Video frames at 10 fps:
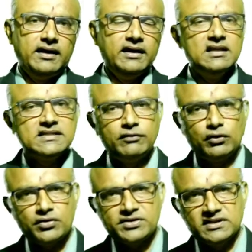In this
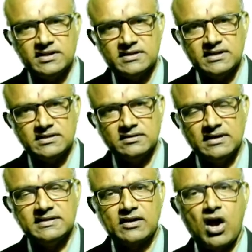photosynthesis,
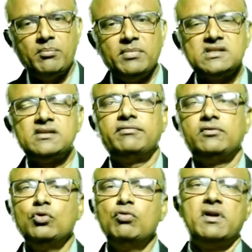there is a combination of
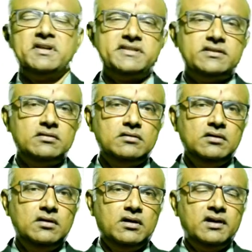two words
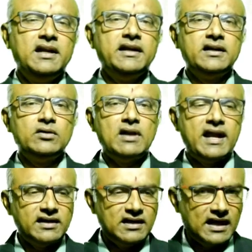related to
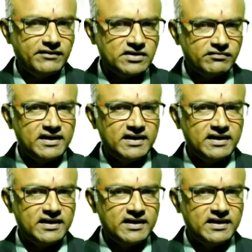Latin language.